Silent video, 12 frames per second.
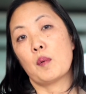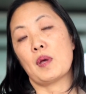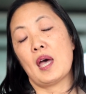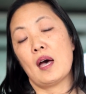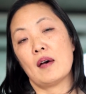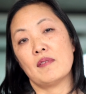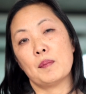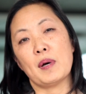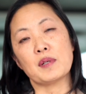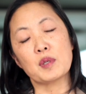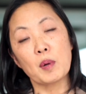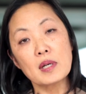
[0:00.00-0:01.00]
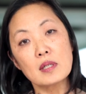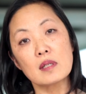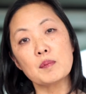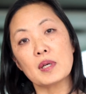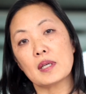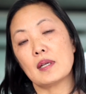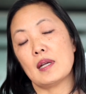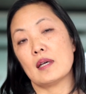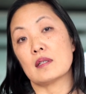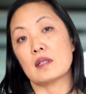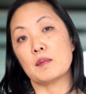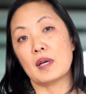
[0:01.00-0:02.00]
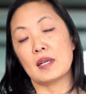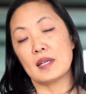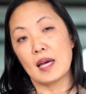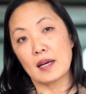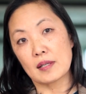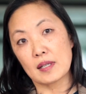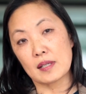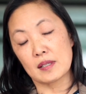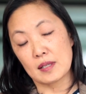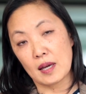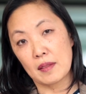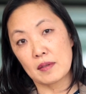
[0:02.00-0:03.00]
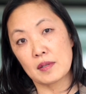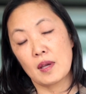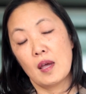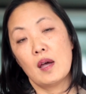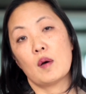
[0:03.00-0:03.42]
We have about 20 million estimated excess deaths.